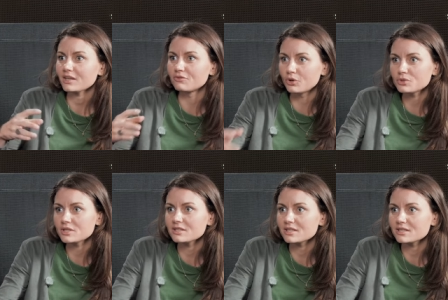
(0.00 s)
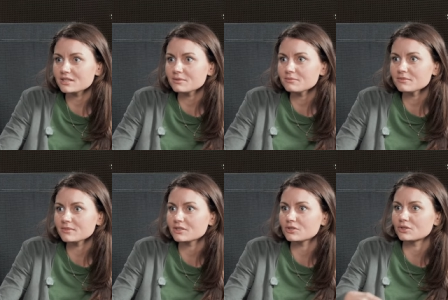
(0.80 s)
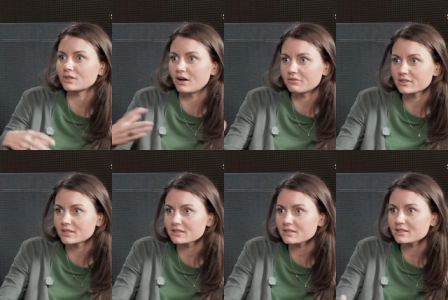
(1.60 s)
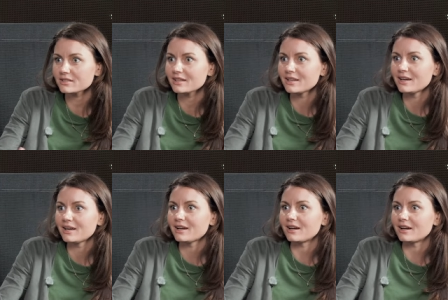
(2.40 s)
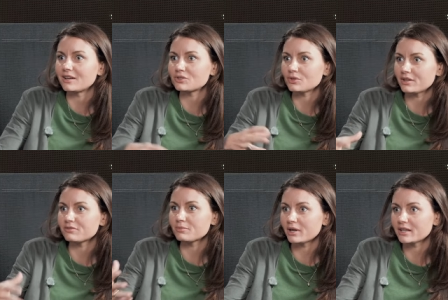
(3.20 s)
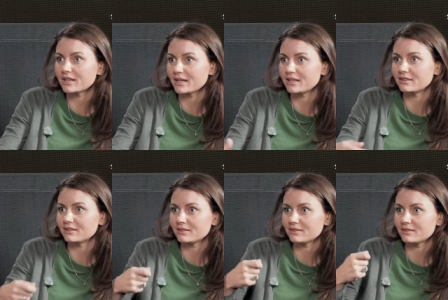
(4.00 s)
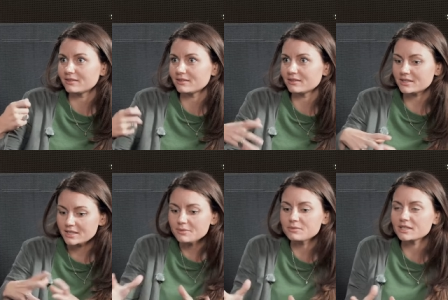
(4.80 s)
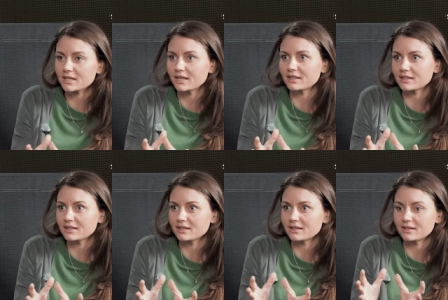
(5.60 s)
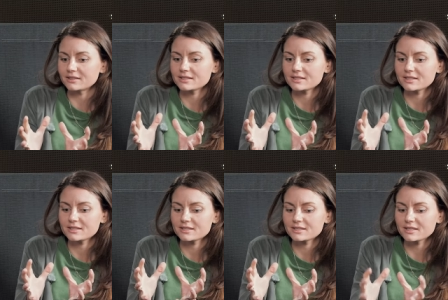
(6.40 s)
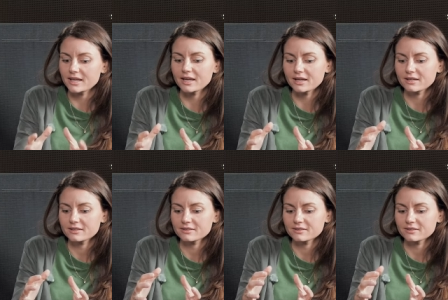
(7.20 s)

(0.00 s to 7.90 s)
voting system, governance. Uh, so everybody can, teams can uh, take